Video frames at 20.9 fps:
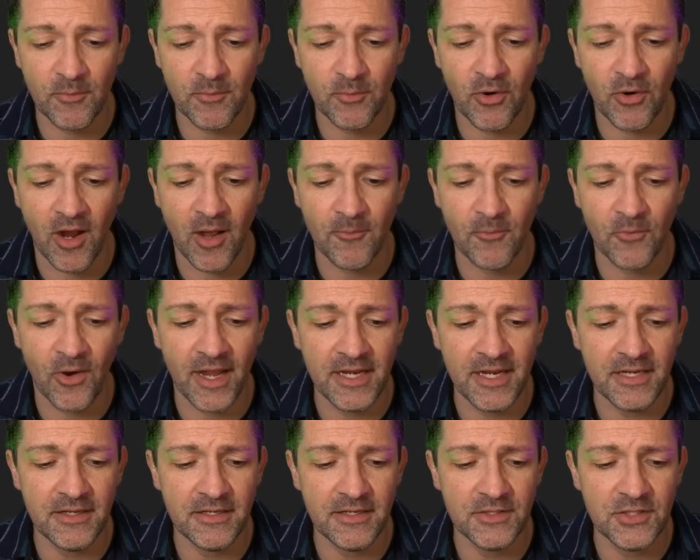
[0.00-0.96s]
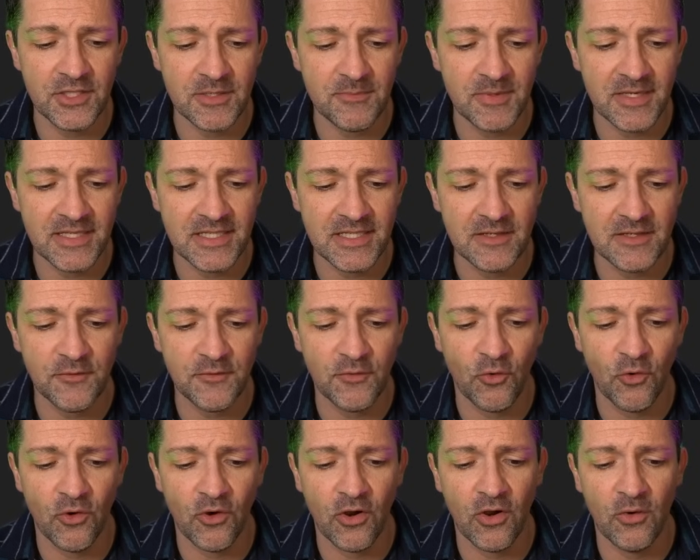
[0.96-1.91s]
quick prompt right into G P T
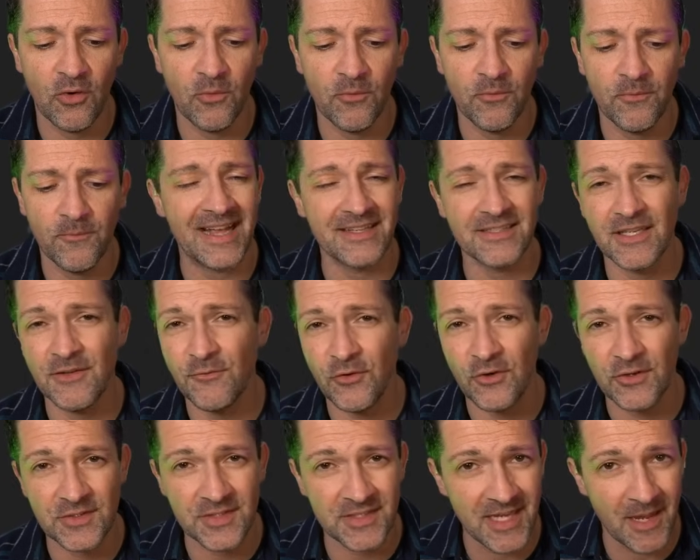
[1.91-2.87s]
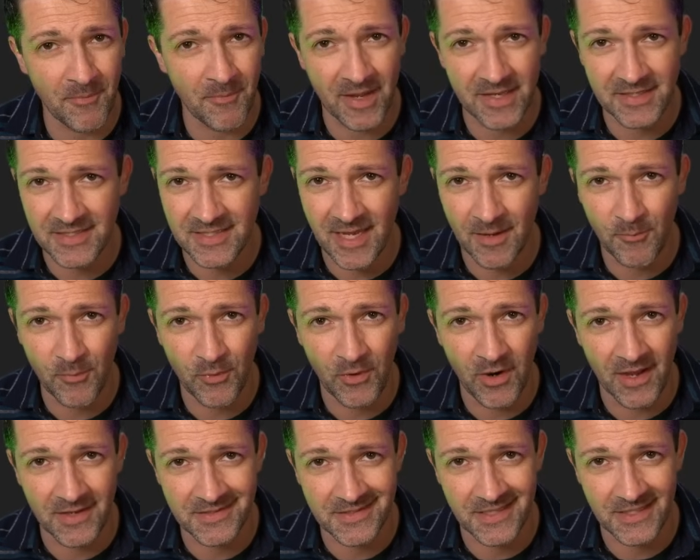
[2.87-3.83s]
four o, asking for a step-by-step
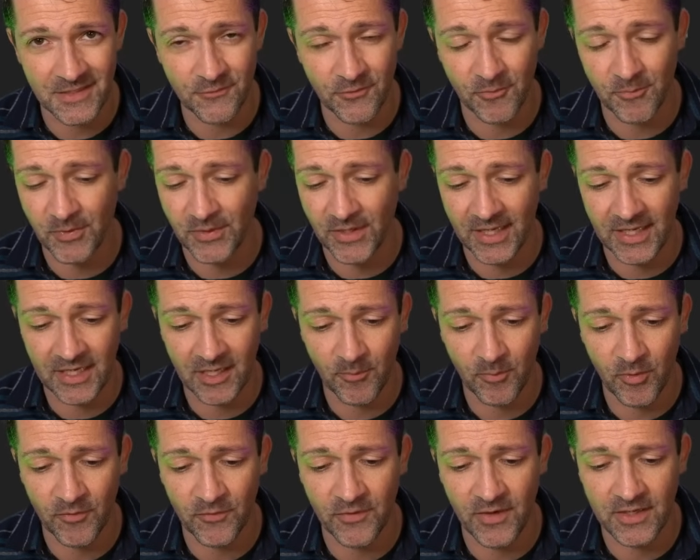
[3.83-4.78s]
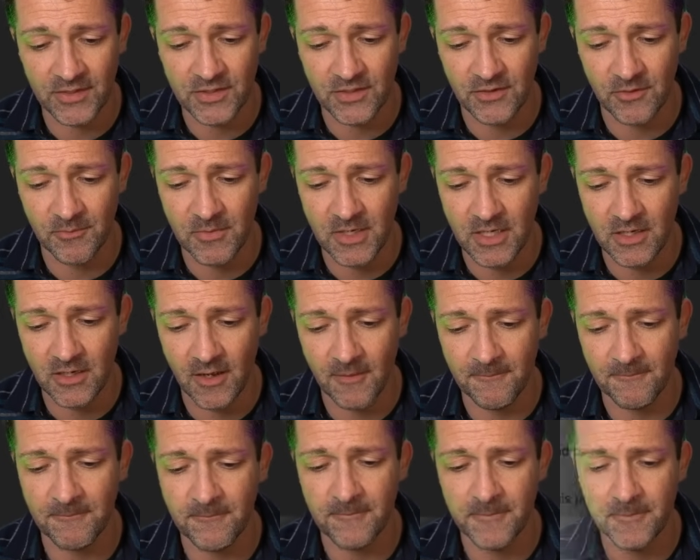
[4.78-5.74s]
process for planning a professional meetup.